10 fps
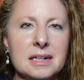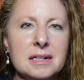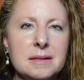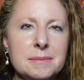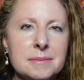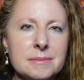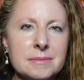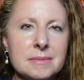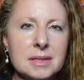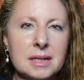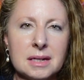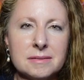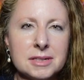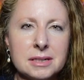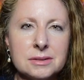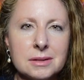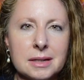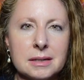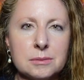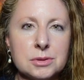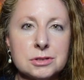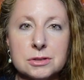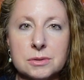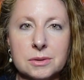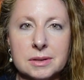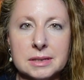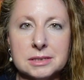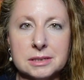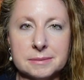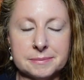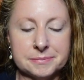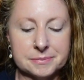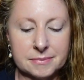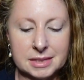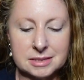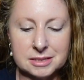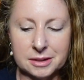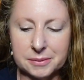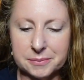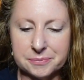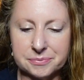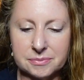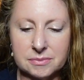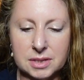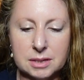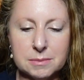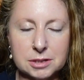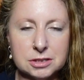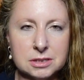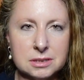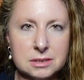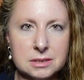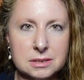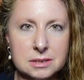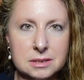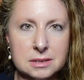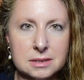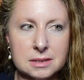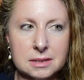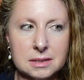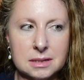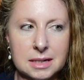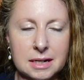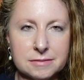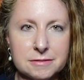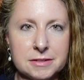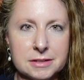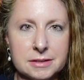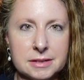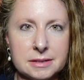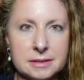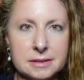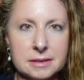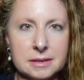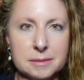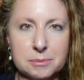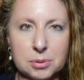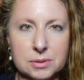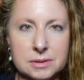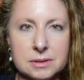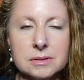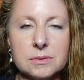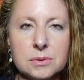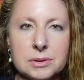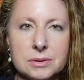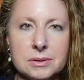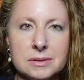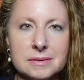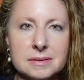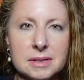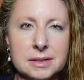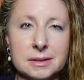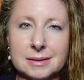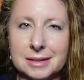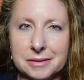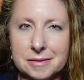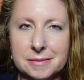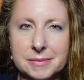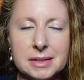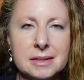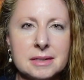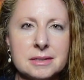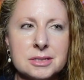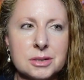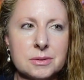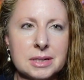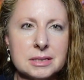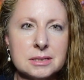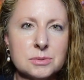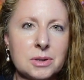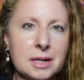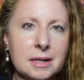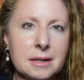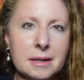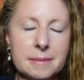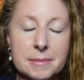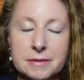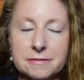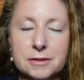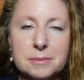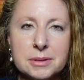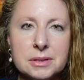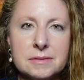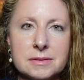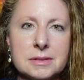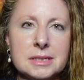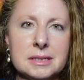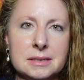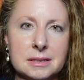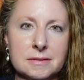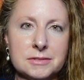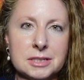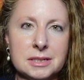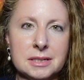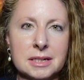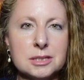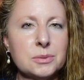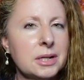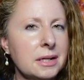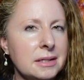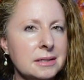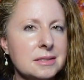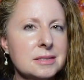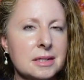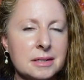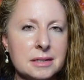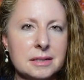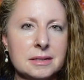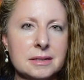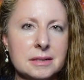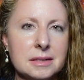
have an underlying emotional correlation. So emotions have a very important role in our health. So that is why I am a firm believer in EFT. That's why I studied